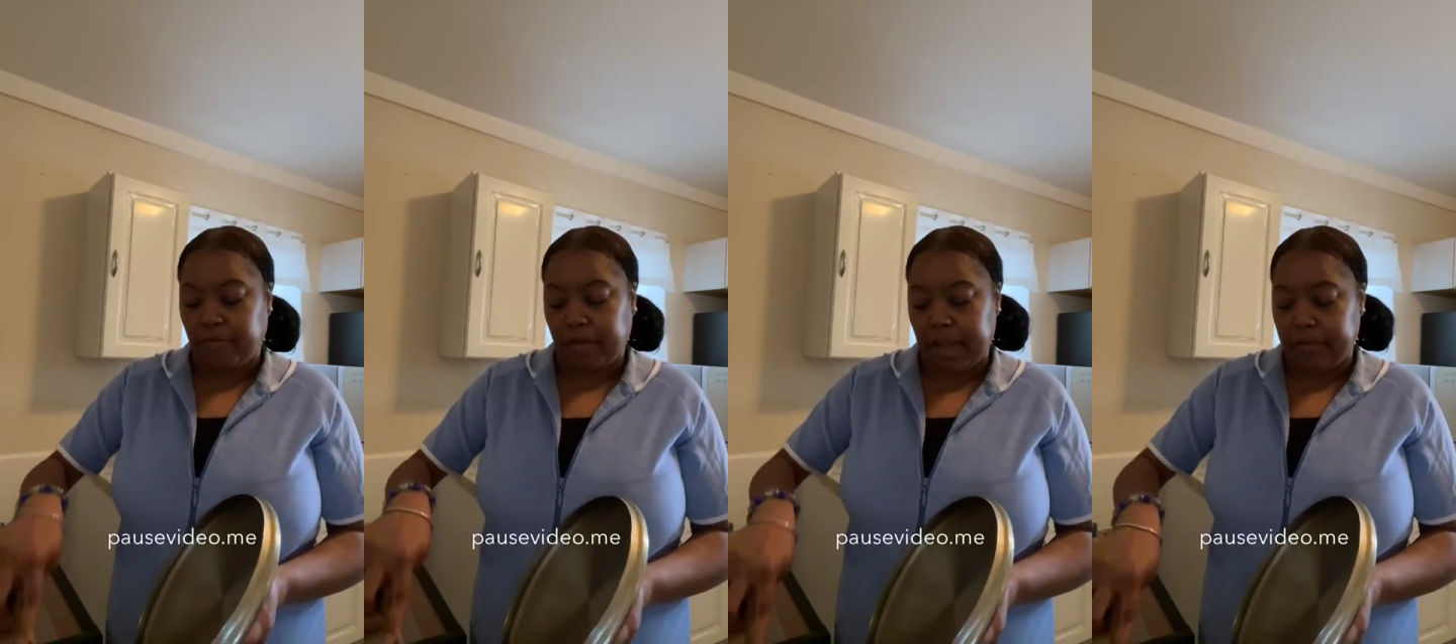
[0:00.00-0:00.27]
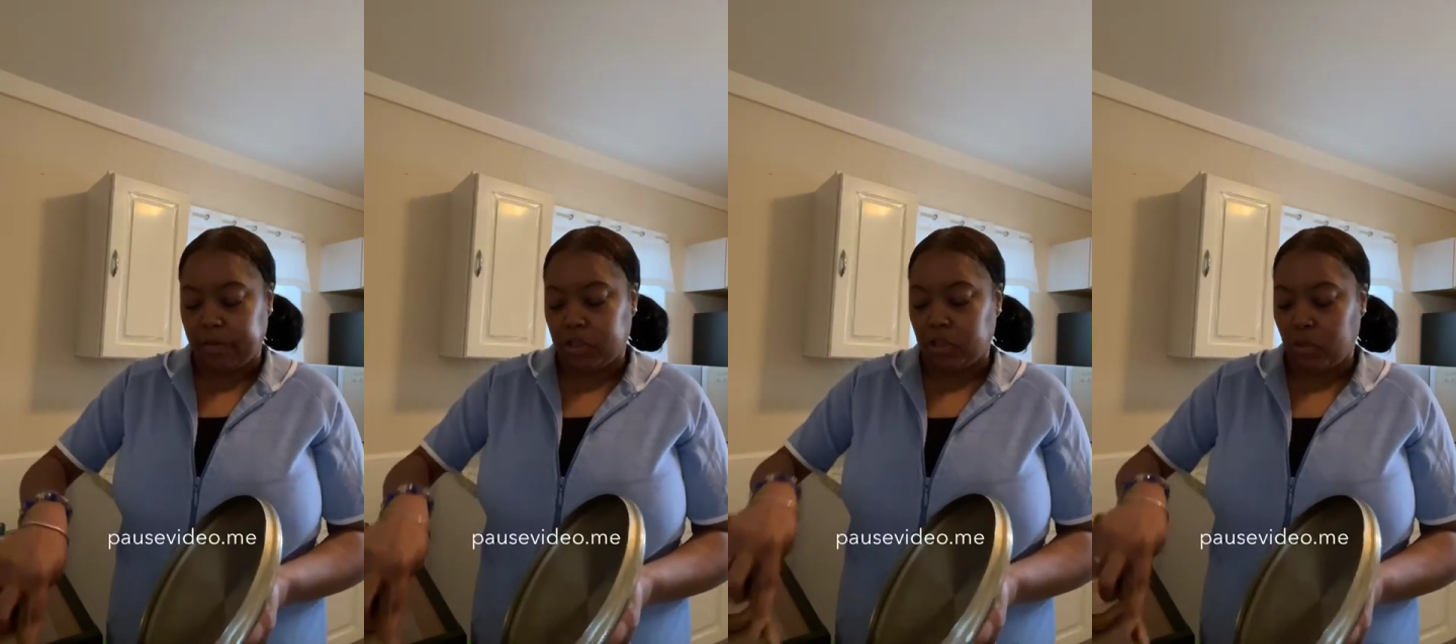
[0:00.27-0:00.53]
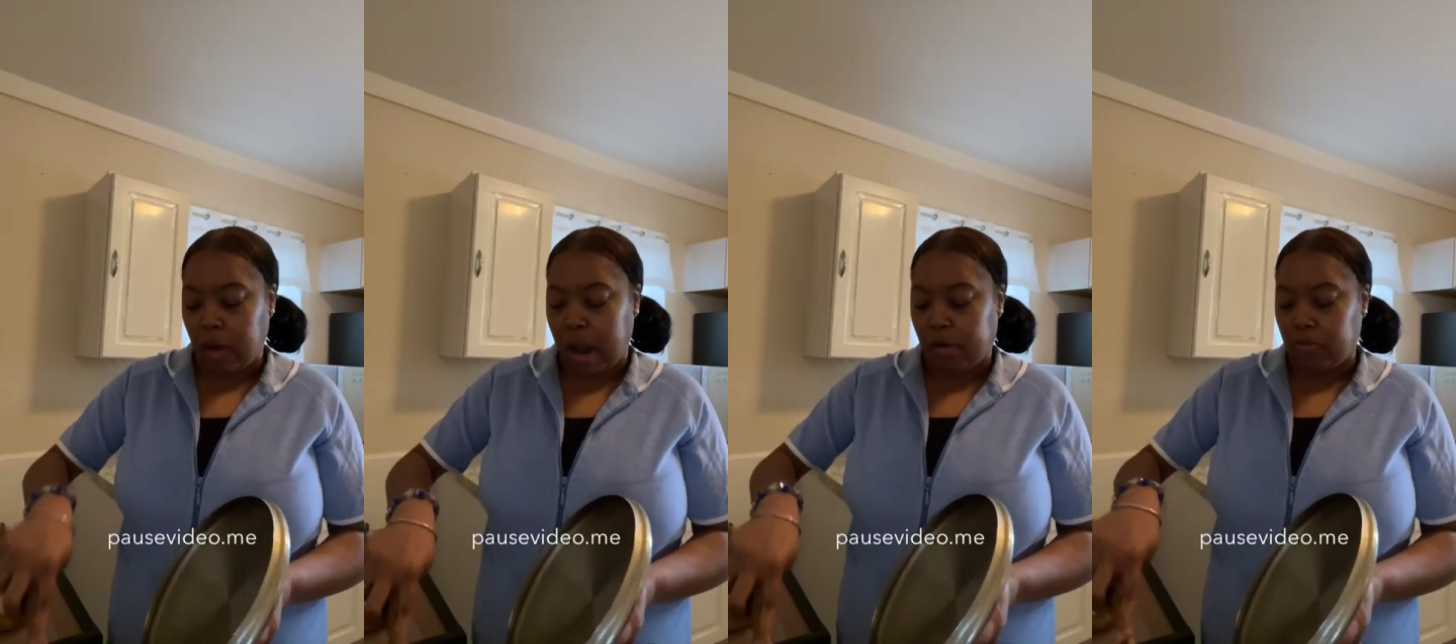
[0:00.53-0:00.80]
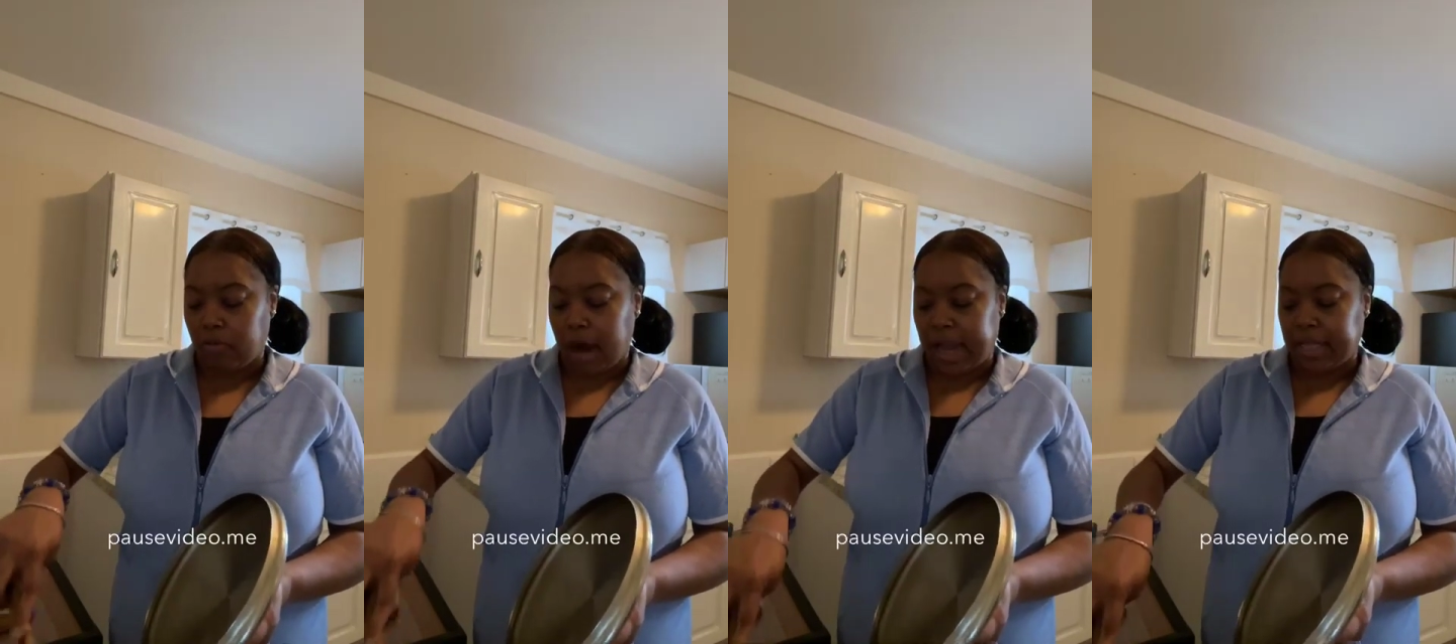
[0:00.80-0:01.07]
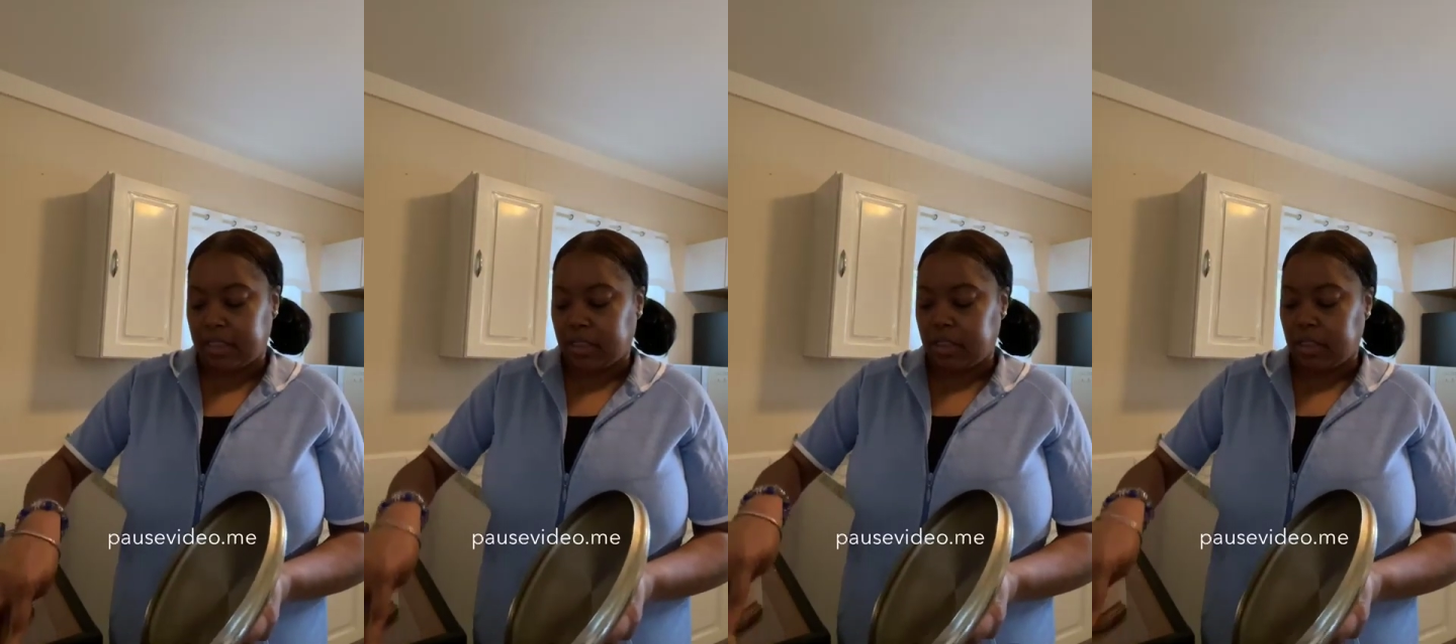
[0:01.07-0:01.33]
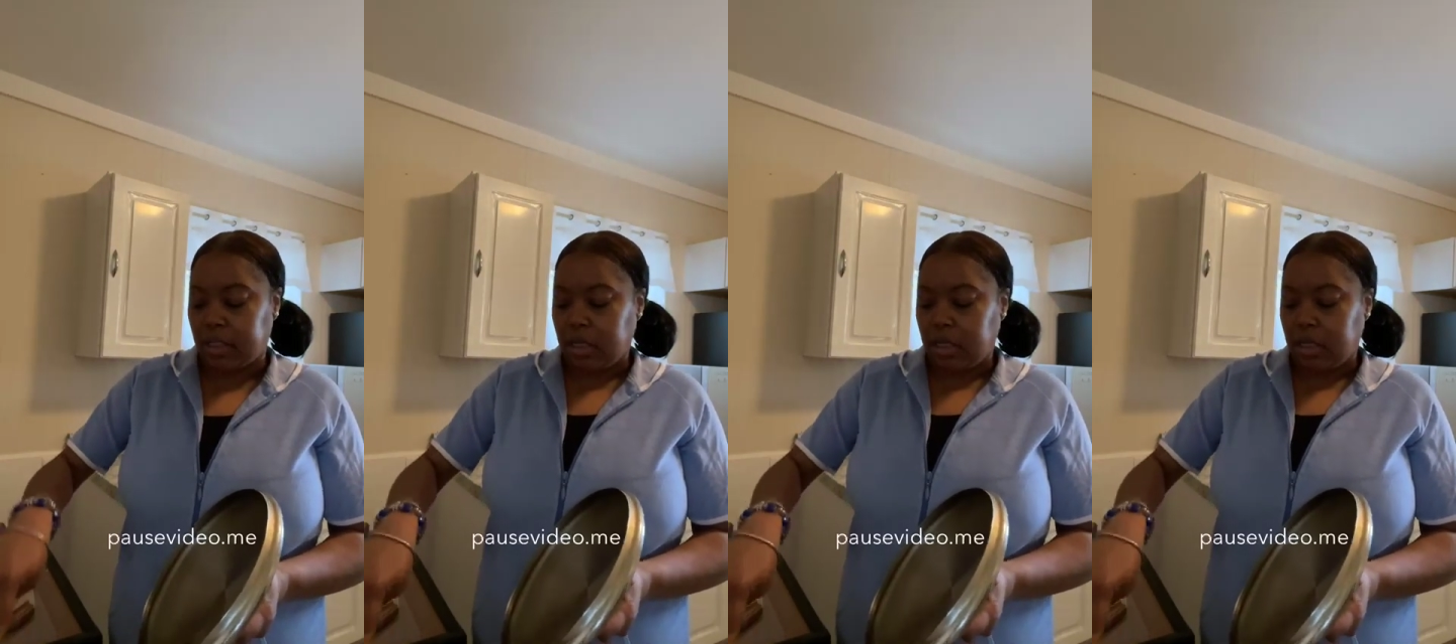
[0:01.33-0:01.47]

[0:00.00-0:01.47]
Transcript: flavor to our rice.